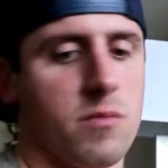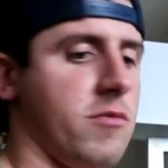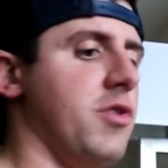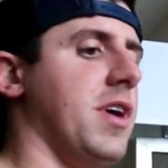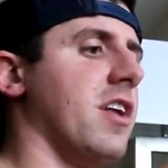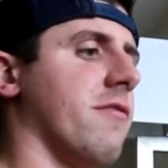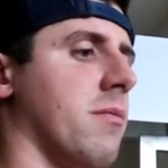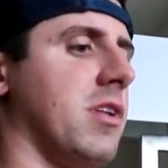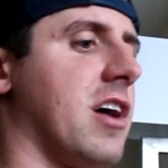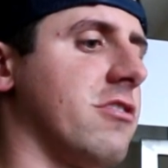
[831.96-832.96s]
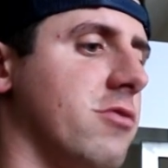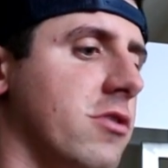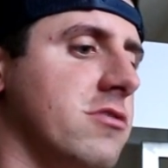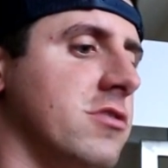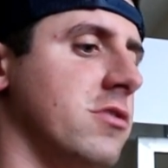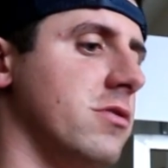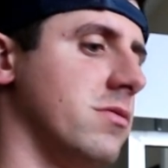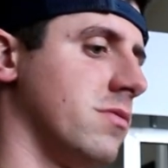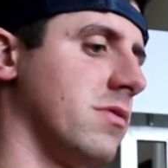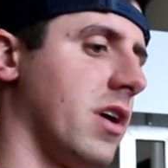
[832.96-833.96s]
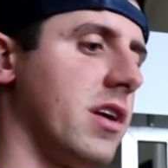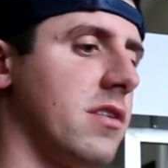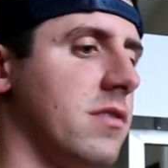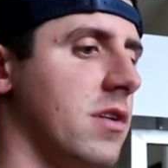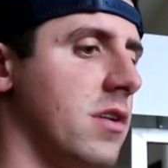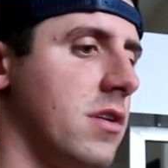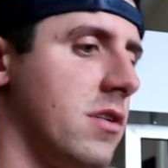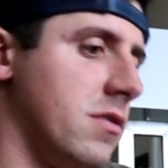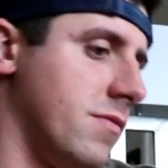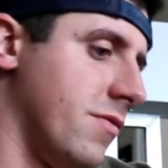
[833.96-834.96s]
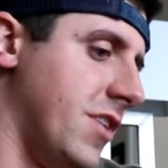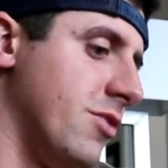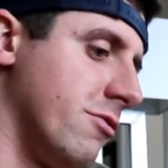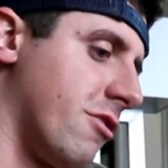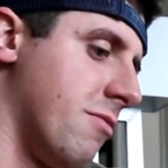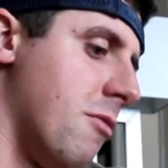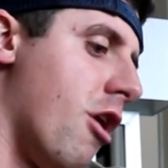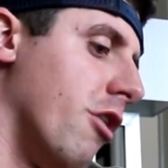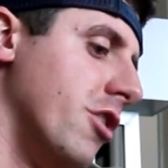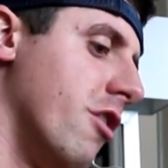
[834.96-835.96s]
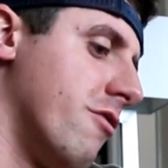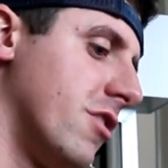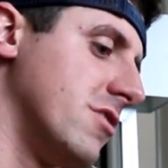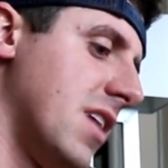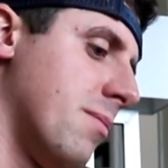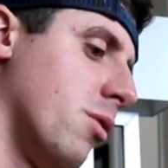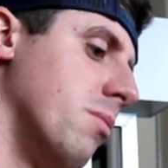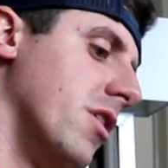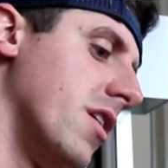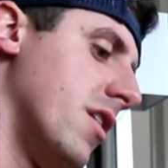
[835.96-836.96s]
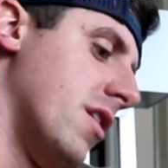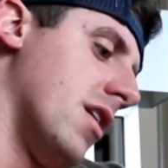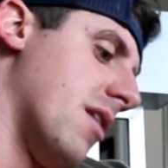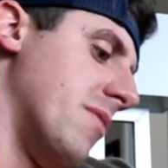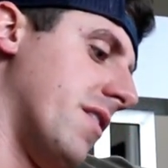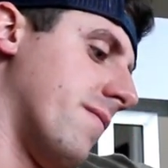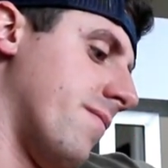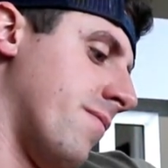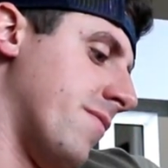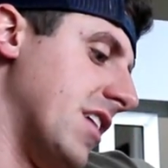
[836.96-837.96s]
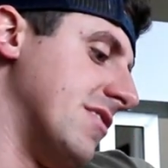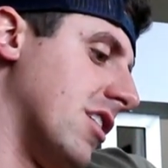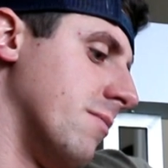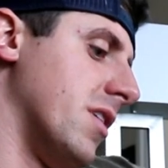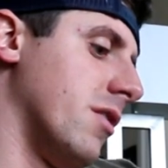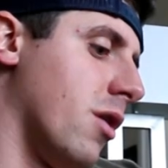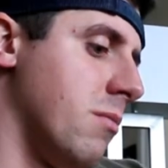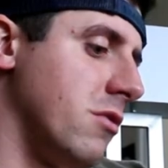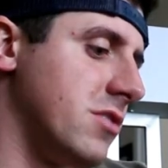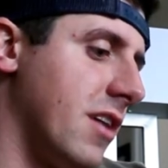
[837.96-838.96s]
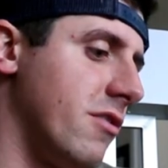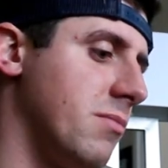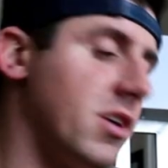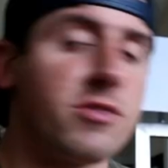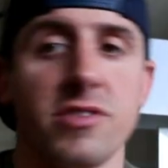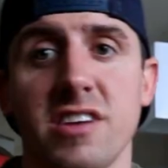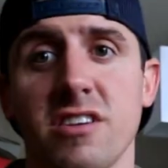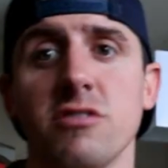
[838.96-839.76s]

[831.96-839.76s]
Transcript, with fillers: You can get them from a lot of stores too. Like these ones are from Aldo, for example, but I mean, they sell them at almost every place where they sell